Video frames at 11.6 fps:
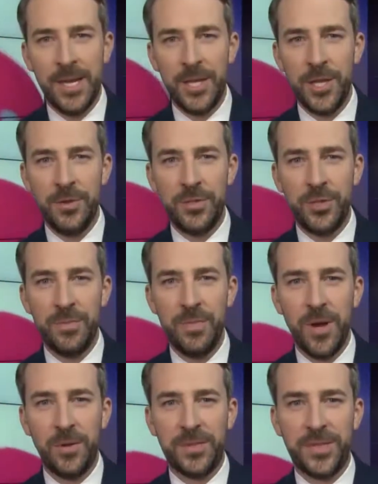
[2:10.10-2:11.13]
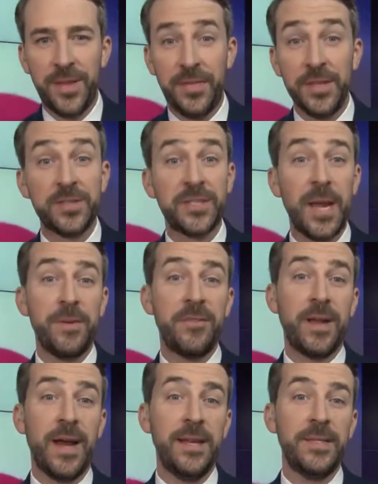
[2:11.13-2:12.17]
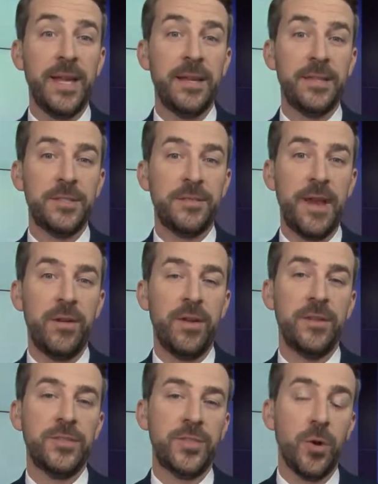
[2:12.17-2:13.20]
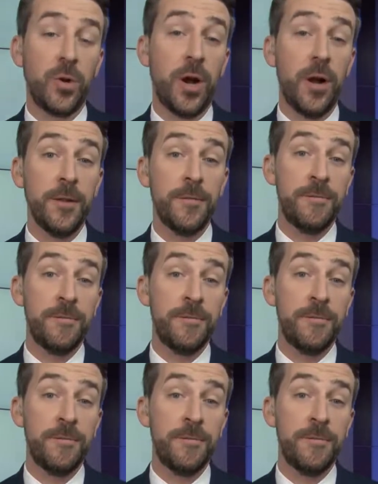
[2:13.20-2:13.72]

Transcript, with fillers: YouTube notes that this type of content is found on so called